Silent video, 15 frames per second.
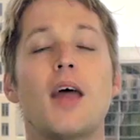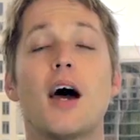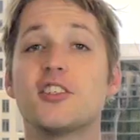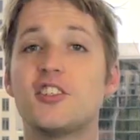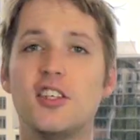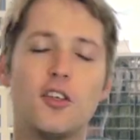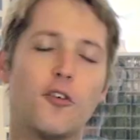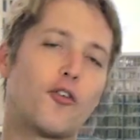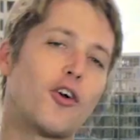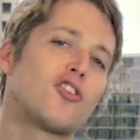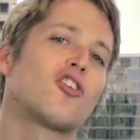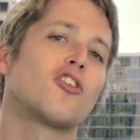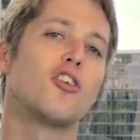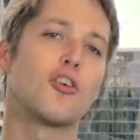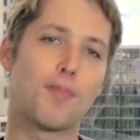Now, it's easy for us
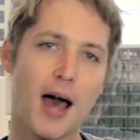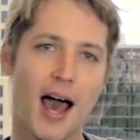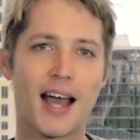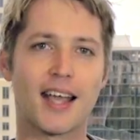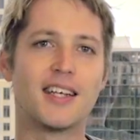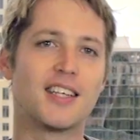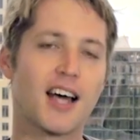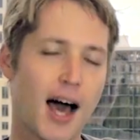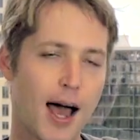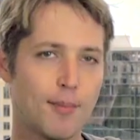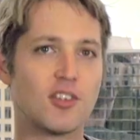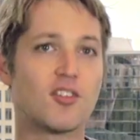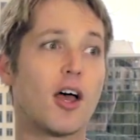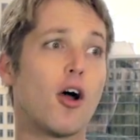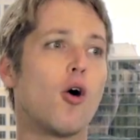to look back in time
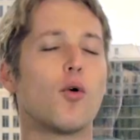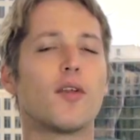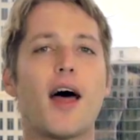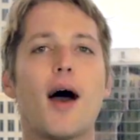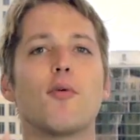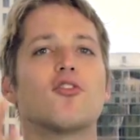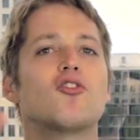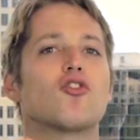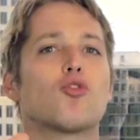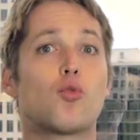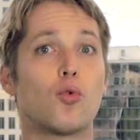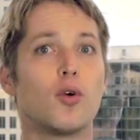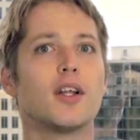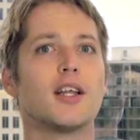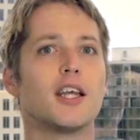and say, oh, well, that was just
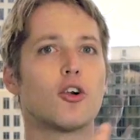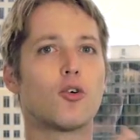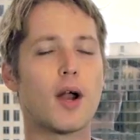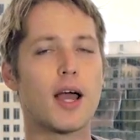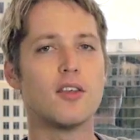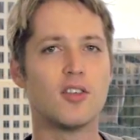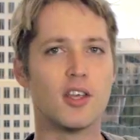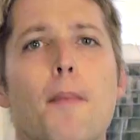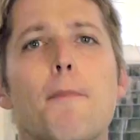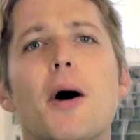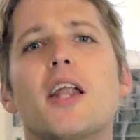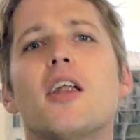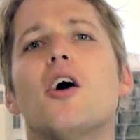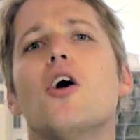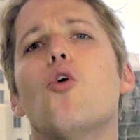really crazy.
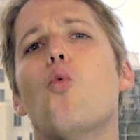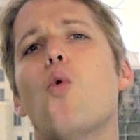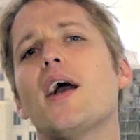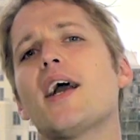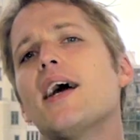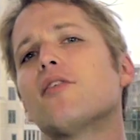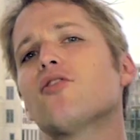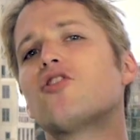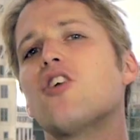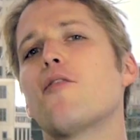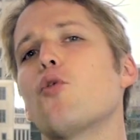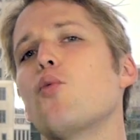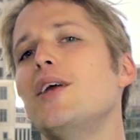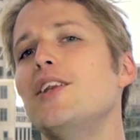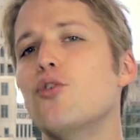But what kind of stuff
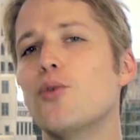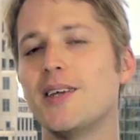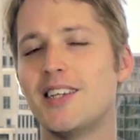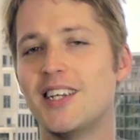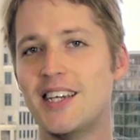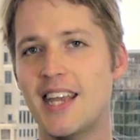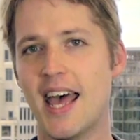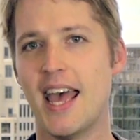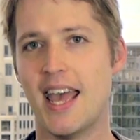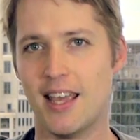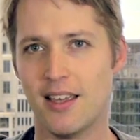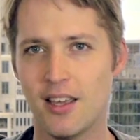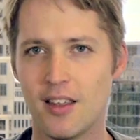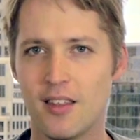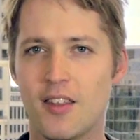are we doing today
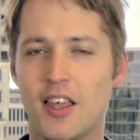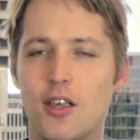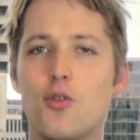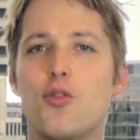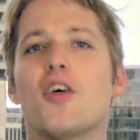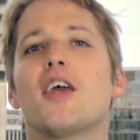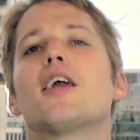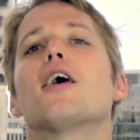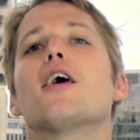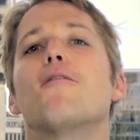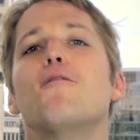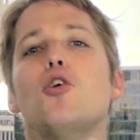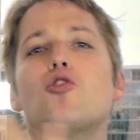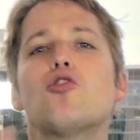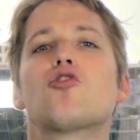that you think
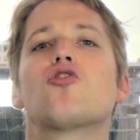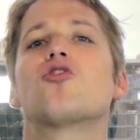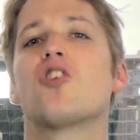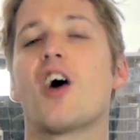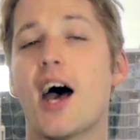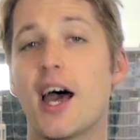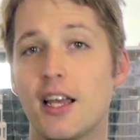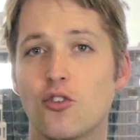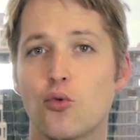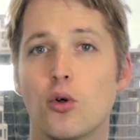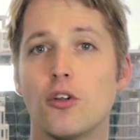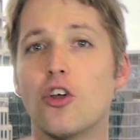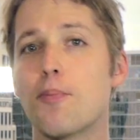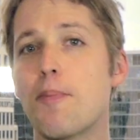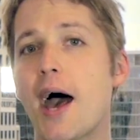future societies will
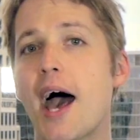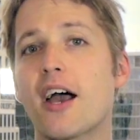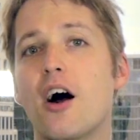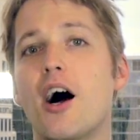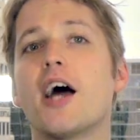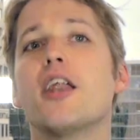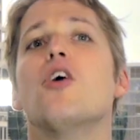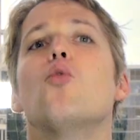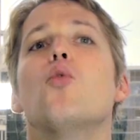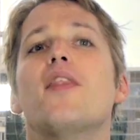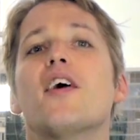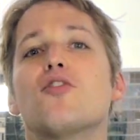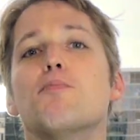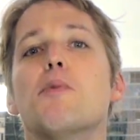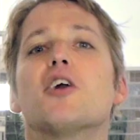look back on with
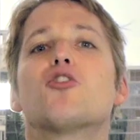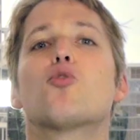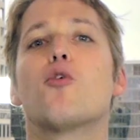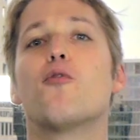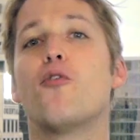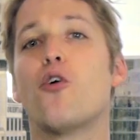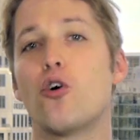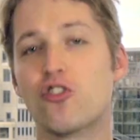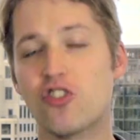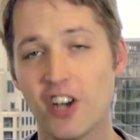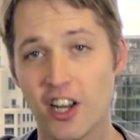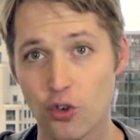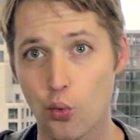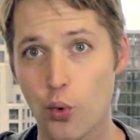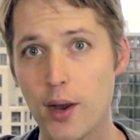as much revulsion
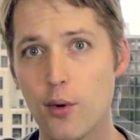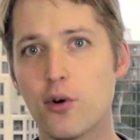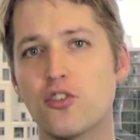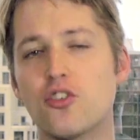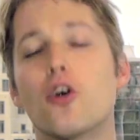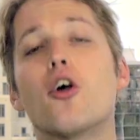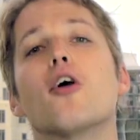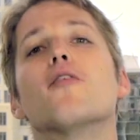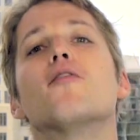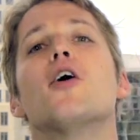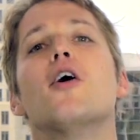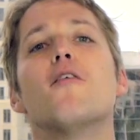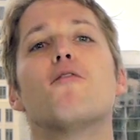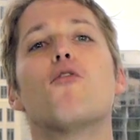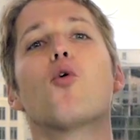as we reserve
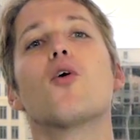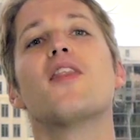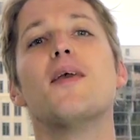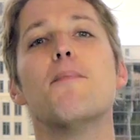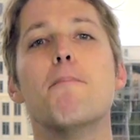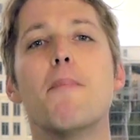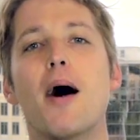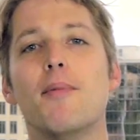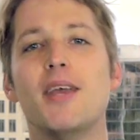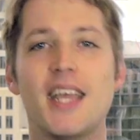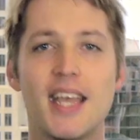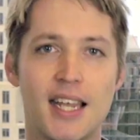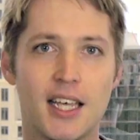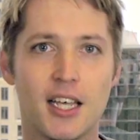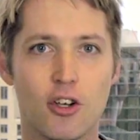for the
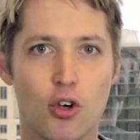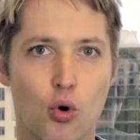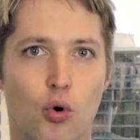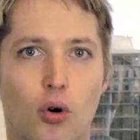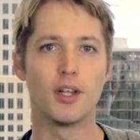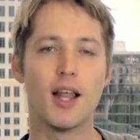mummy-eating ghoul?